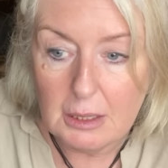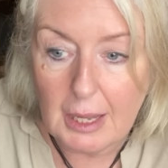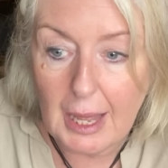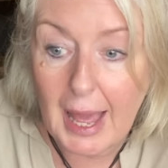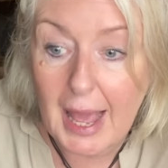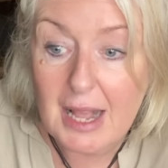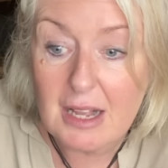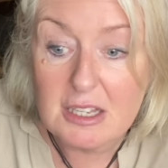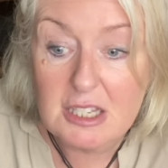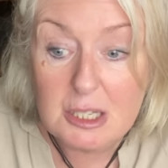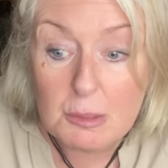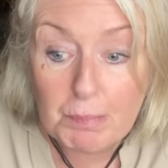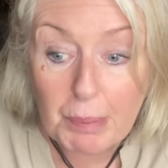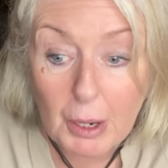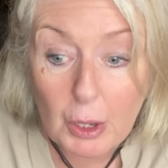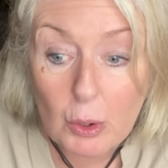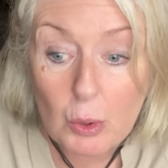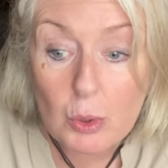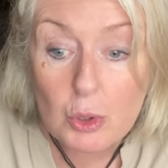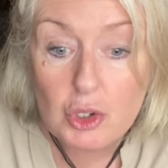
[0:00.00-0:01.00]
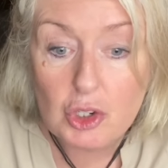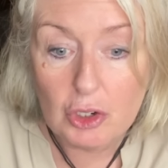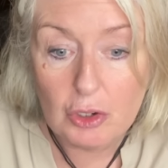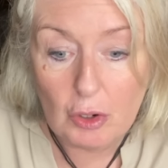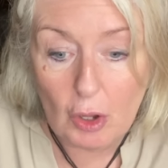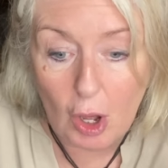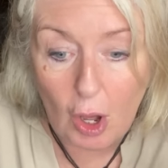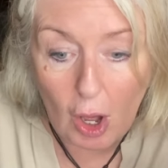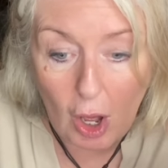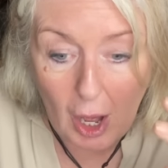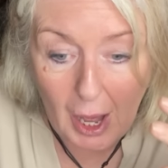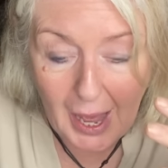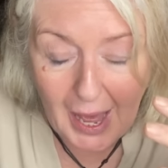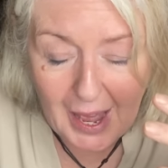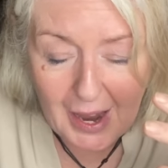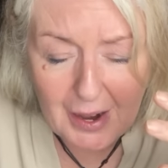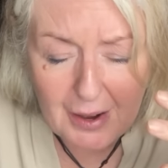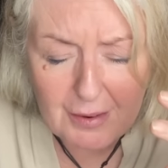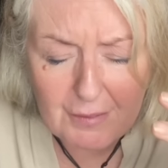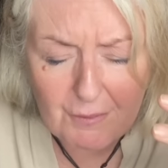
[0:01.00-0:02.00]
explosion
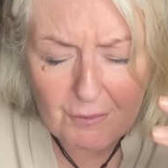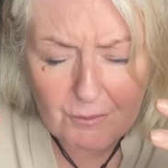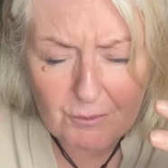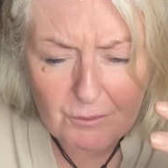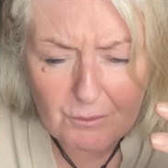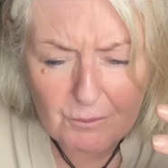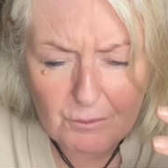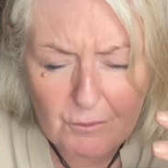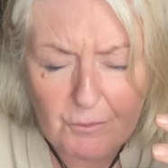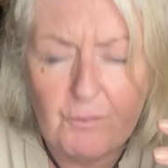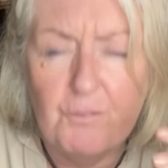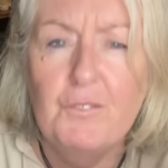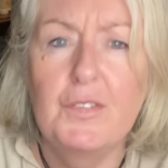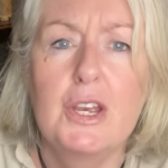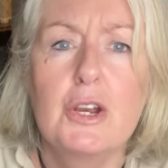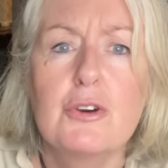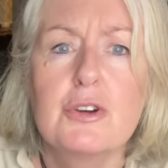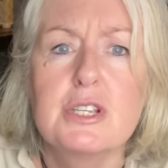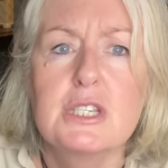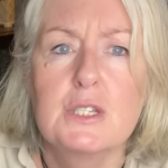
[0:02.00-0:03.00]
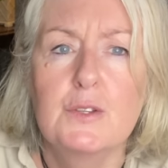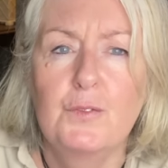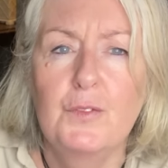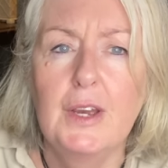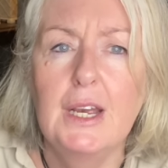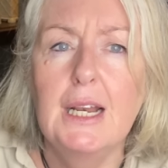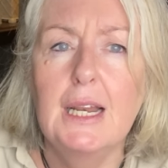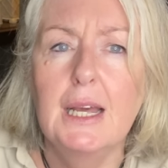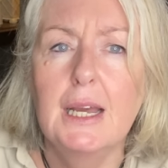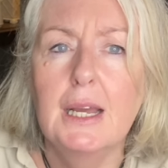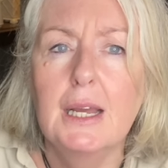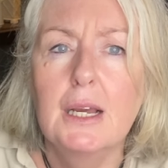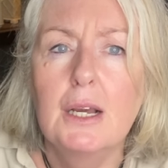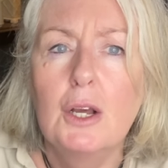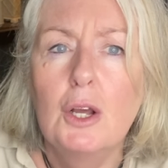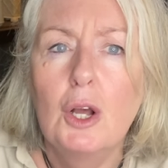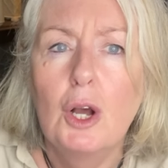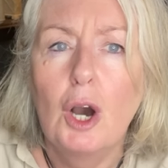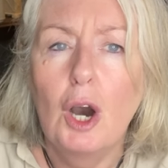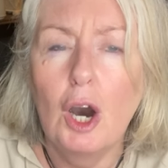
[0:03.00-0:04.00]
and fierce feeling
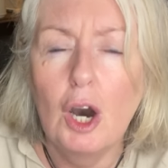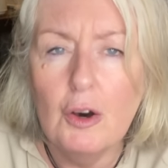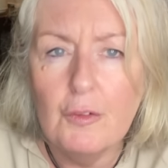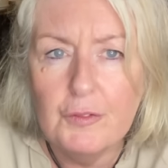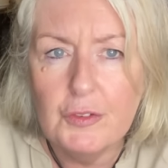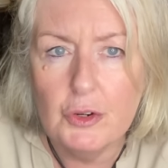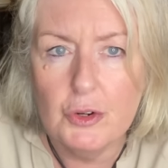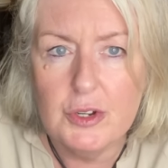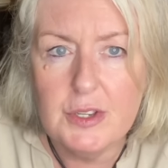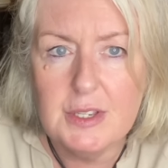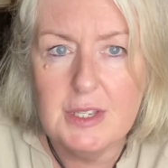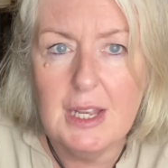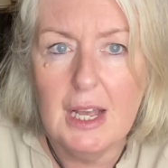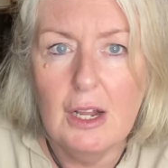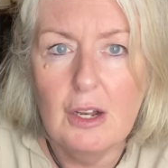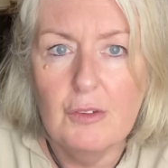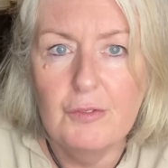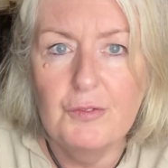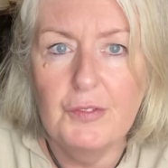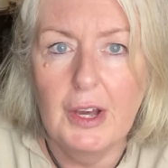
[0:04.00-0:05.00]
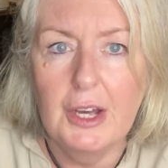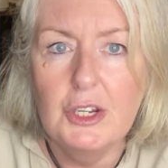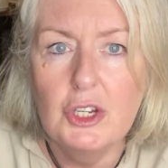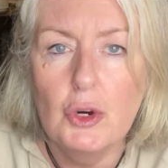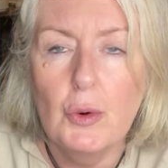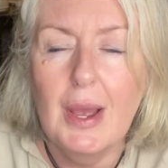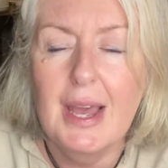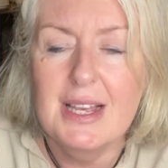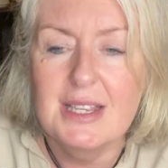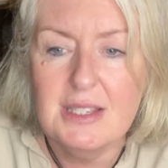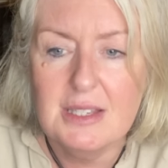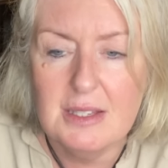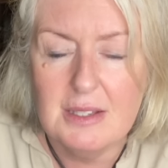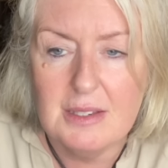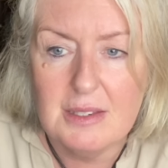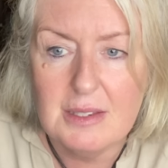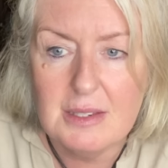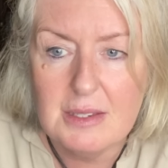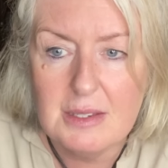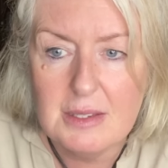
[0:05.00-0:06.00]
of yourself and your
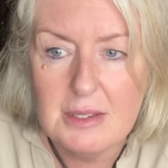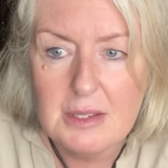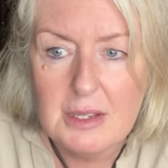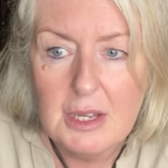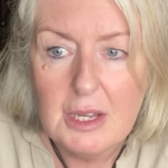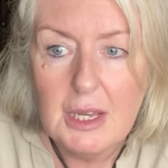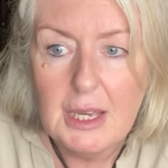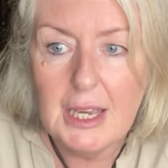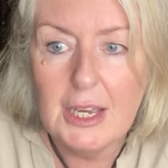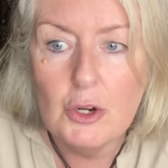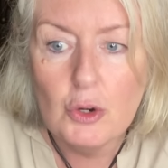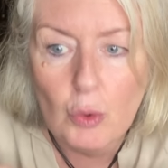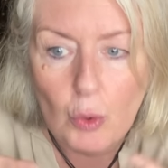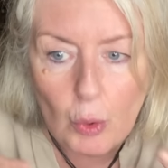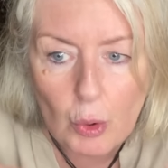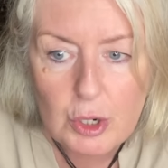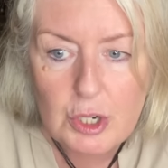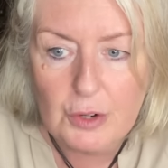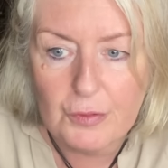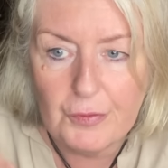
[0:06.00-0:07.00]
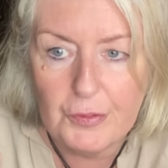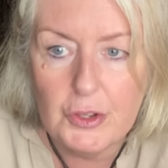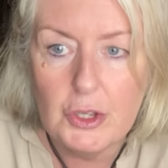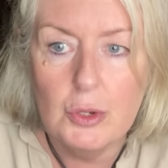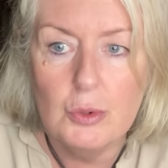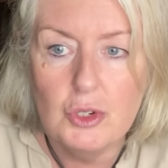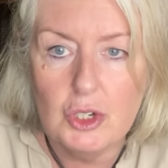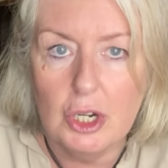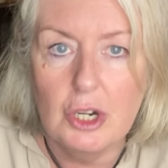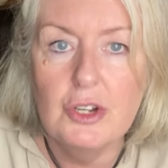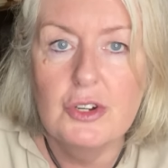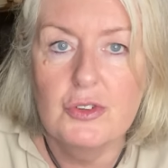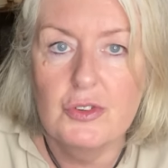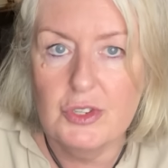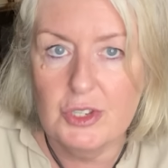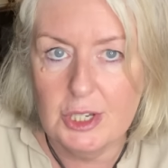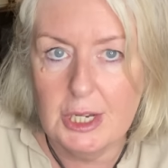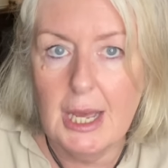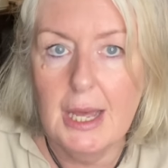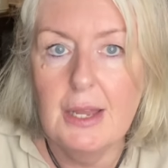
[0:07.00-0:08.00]
essence in order for you to
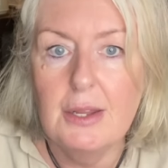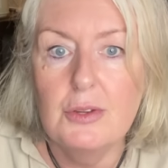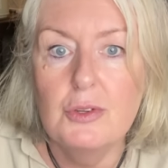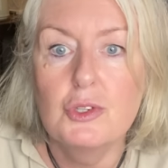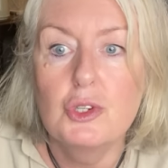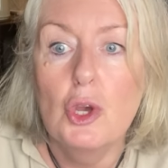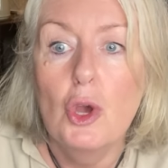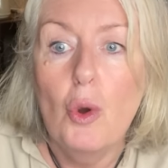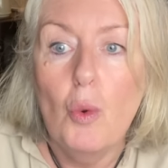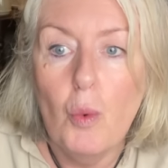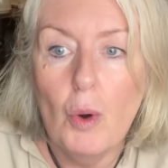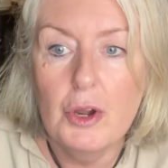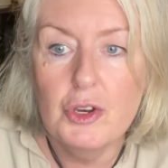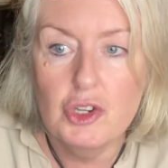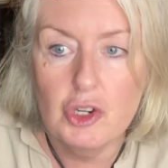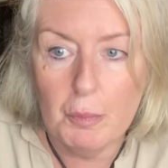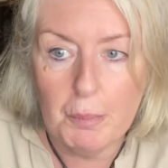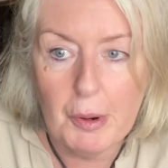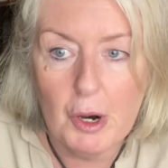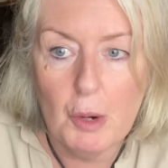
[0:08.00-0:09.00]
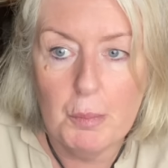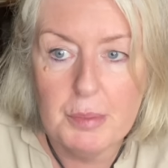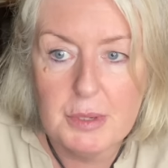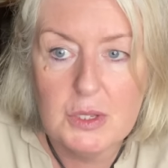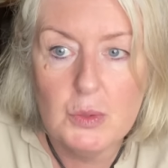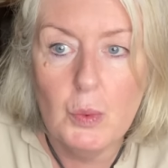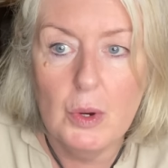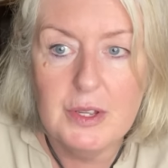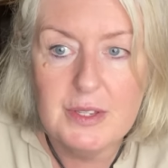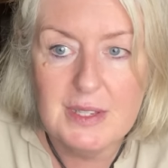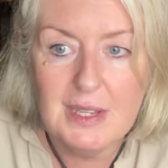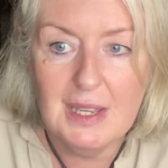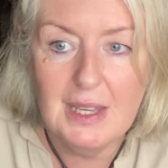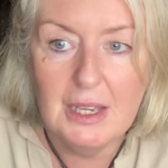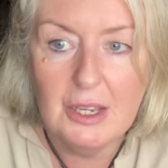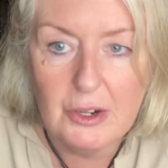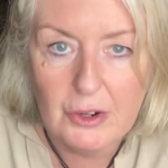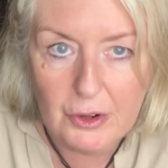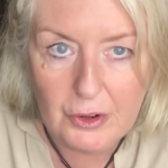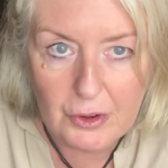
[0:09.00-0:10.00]
understand what your purpose was
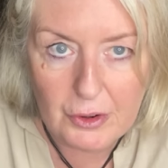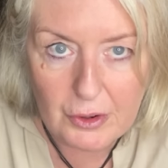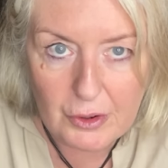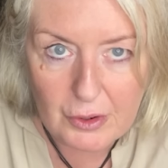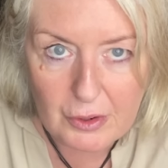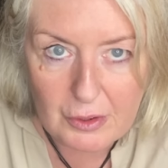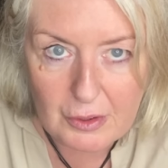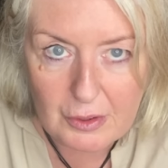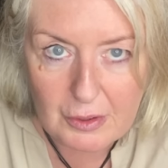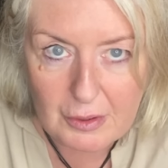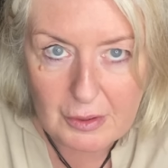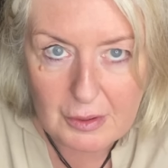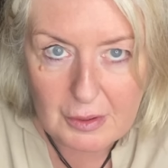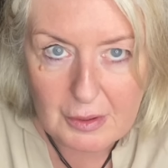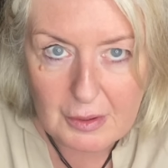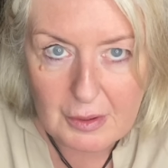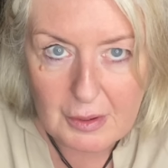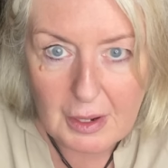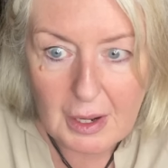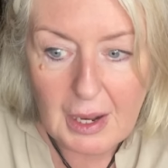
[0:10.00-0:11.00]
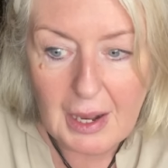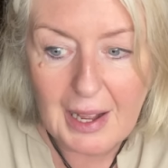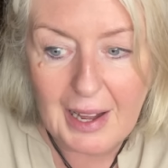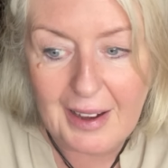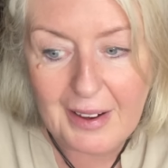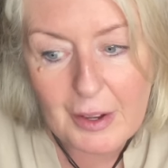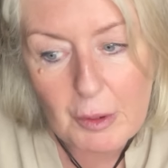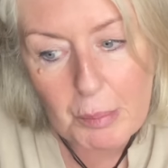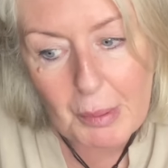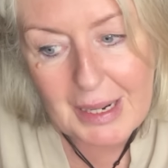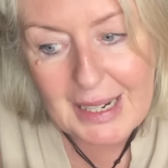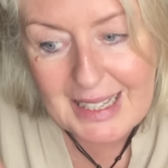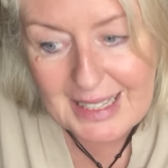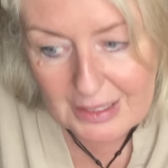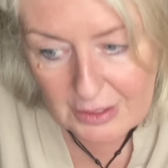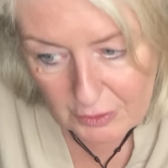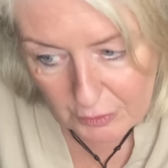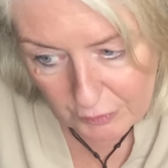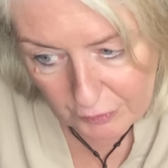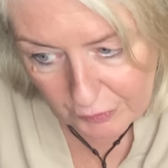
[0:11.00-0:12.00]
here. I
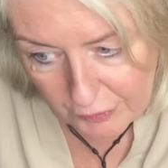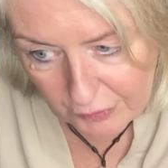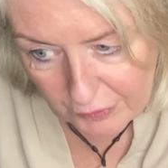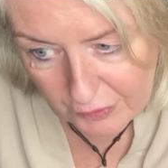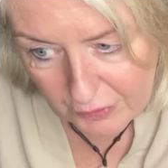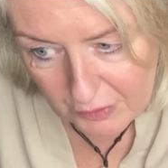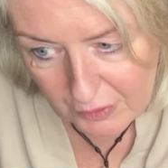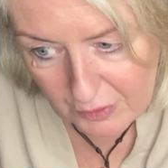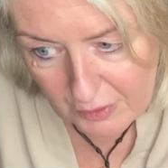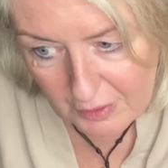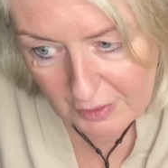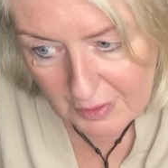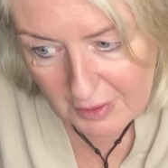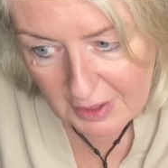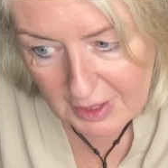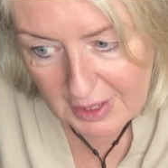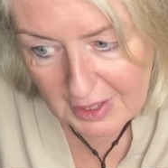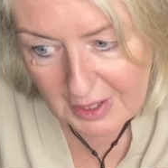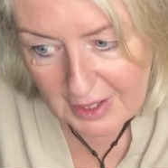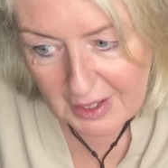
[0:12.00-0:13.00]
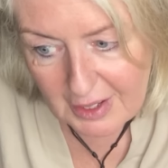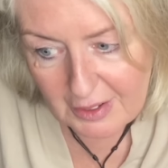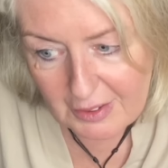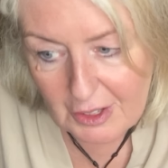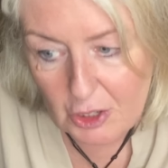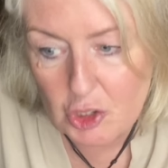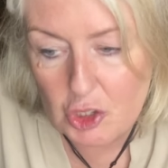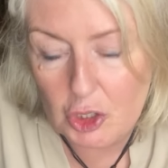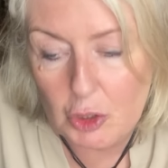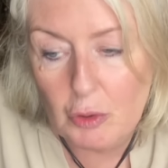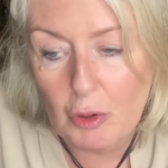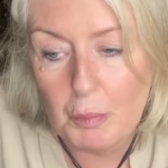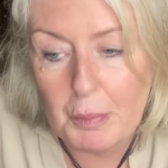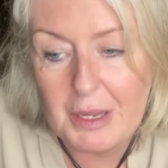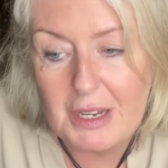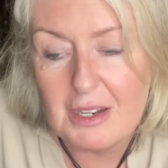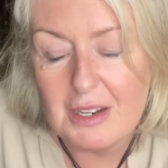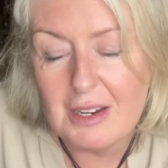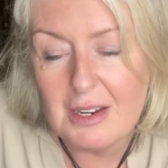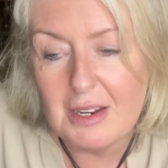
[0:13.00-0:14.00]
believe that you will
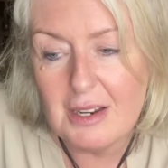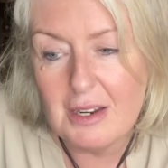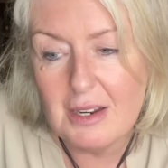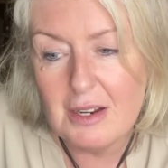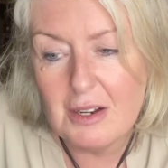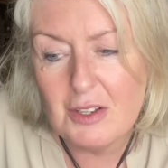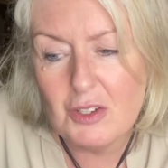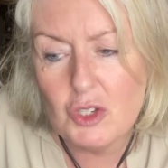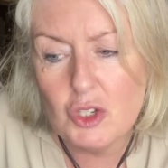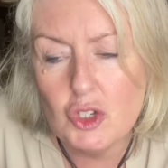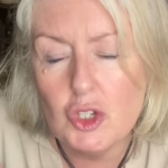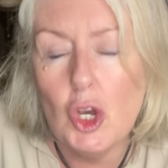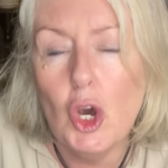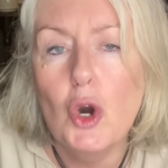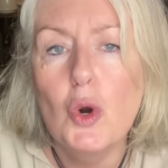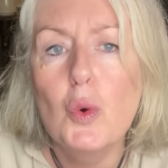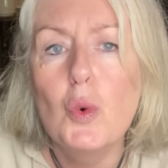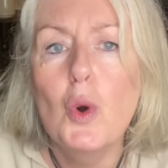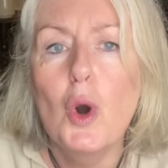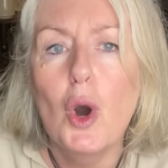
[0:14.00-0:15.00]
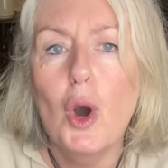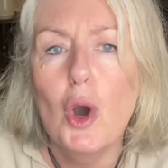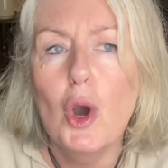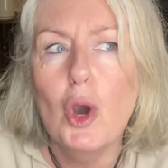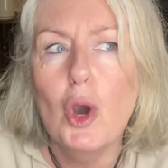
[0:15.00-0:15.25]
be so